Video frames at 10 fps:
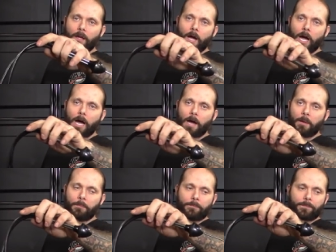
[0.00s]

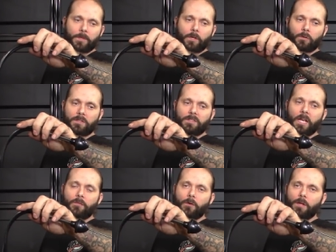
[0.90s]
Um, you know,
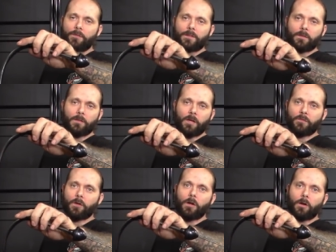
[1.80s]
deciphering if it's a
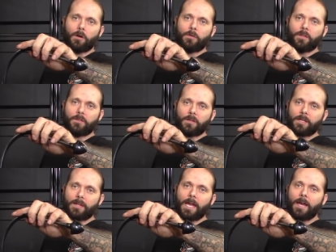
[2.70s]
lifter or things
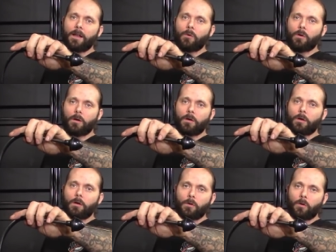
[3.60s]
like that, or,
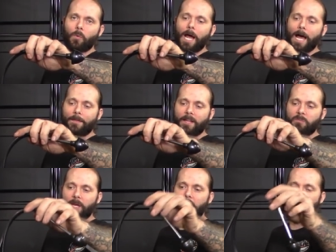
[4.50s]
or, or a rod that's
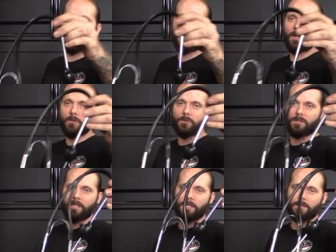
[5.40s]
bad. Use
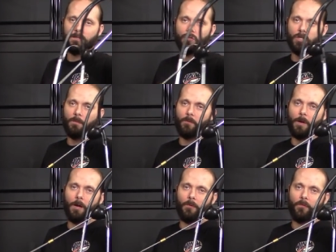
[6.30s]
these, cheap from
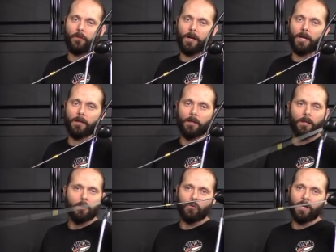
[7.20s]
Harbor Freight
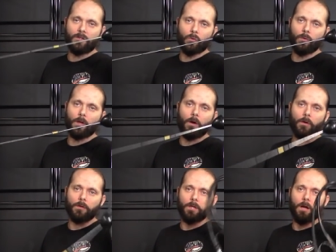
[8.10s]
great tool though.
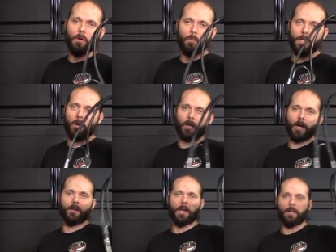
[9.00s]
You know, we are
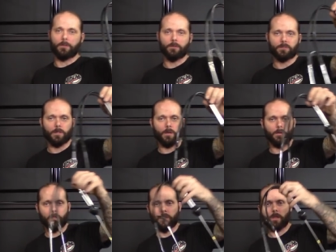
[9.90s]
car doctors, so
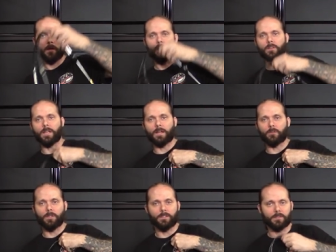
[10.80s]
every
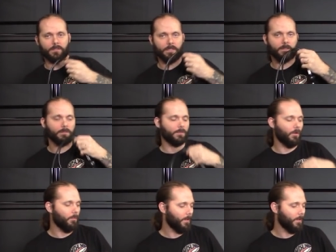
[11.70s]
doctor needs a stethoscope.